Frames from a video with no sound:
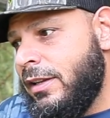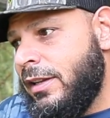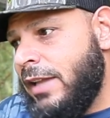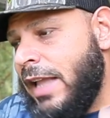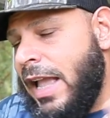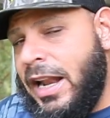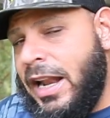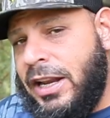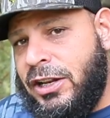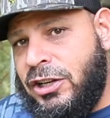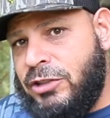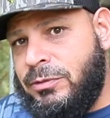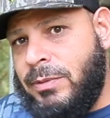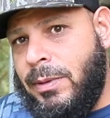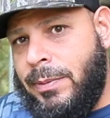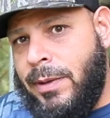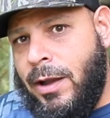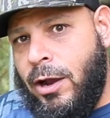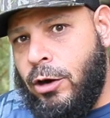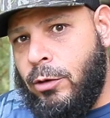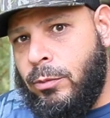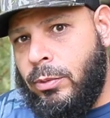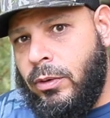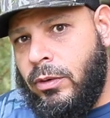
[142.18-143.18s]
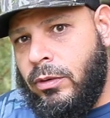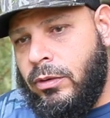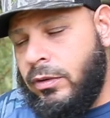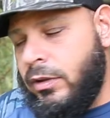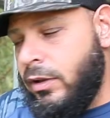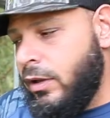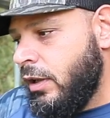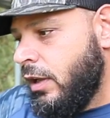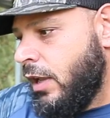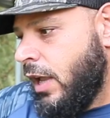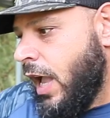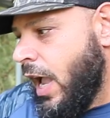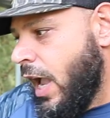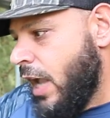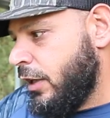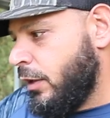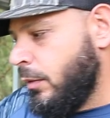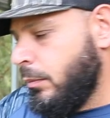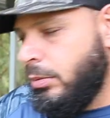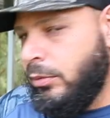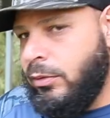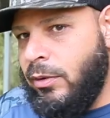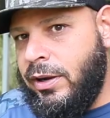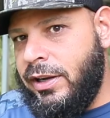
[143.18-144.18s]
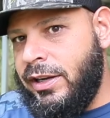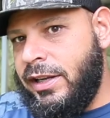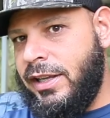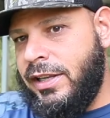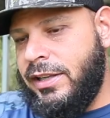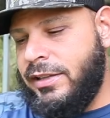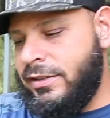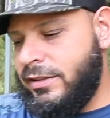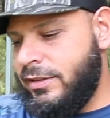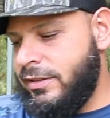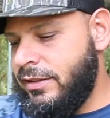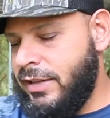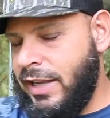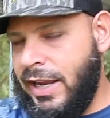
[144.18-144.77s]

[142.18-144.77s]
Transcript: had to use my power pole. I deploy this,